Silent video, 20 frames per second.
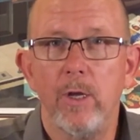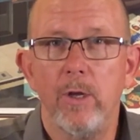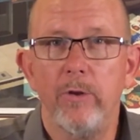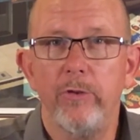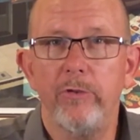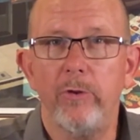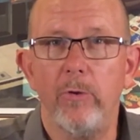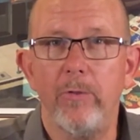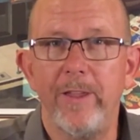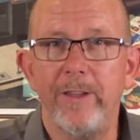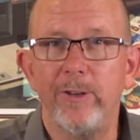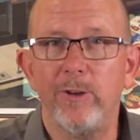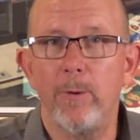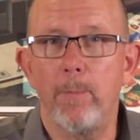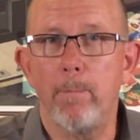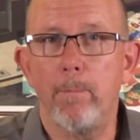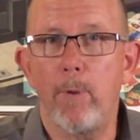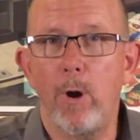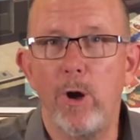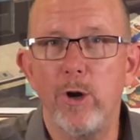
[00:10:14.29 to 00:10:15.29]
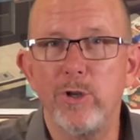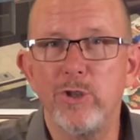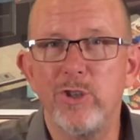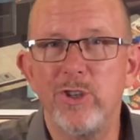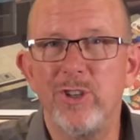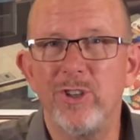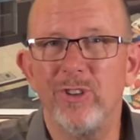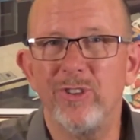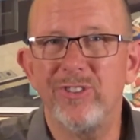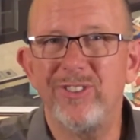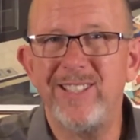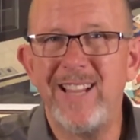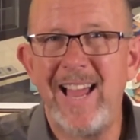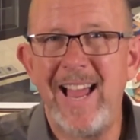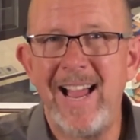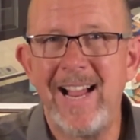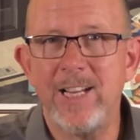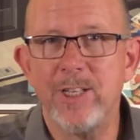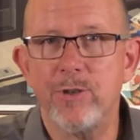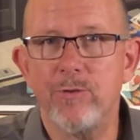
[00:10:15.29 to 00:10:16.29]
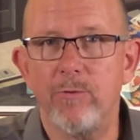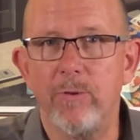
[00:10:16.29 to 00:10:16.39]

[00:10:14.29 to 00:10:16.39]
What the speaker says: so that your marginal tax